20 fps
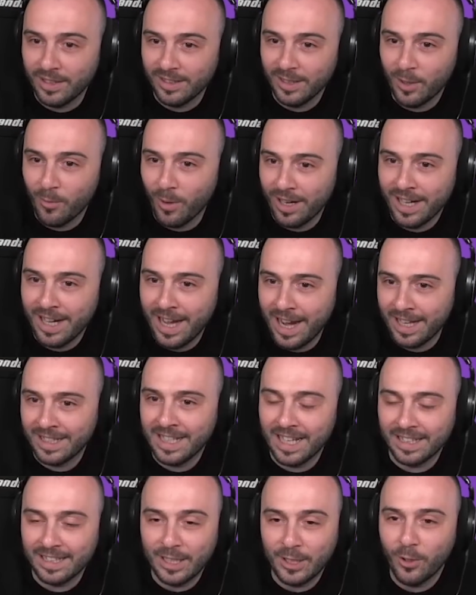They want to get
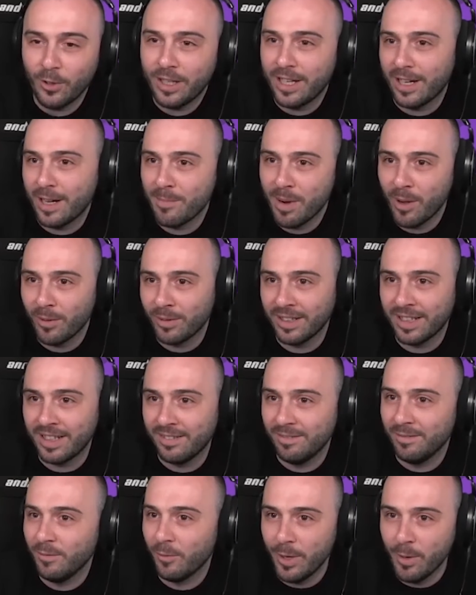that. They don't care about the
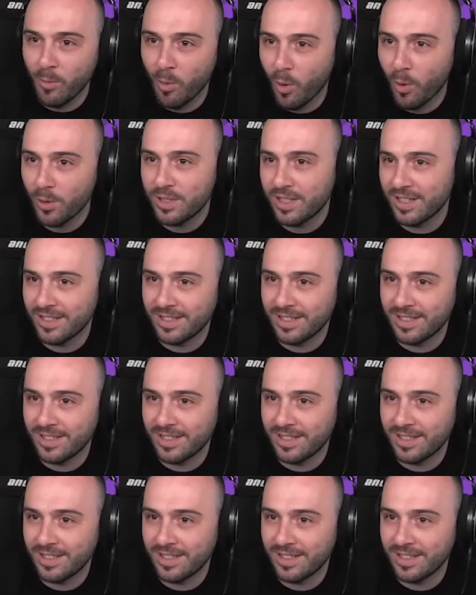rewards